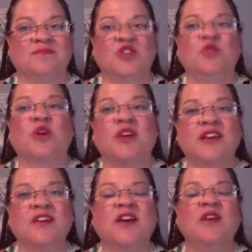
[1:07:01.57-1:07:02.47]
You were
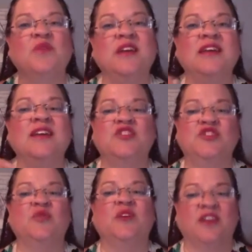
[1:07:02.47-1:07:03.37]
here, and we needed
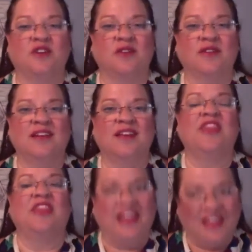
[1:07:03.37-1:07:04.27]
you here.
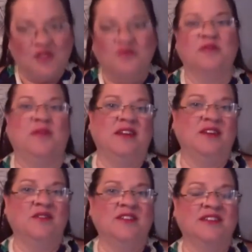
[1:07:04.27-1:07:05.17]
Thank you for being
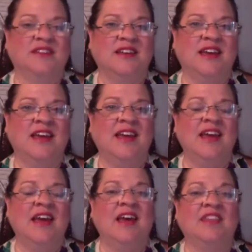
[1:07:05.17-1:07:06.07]
here this
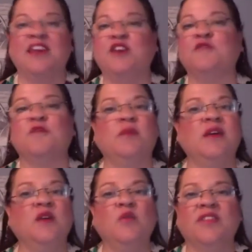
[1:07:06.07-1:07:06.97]
Sunday. Thank you for
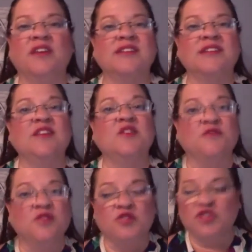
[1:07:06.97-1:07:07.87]
being with us in the
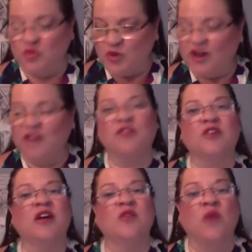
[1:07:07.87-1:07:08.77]
future,
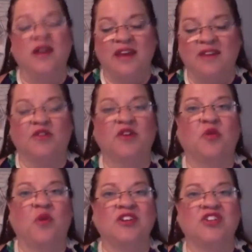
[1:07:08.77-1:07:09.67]
wherever and whenever
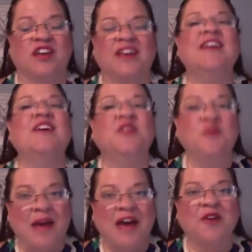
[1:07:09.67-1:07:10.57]
you're watching.
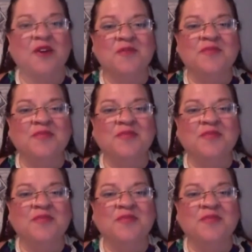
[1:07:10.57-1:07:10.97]
You matter.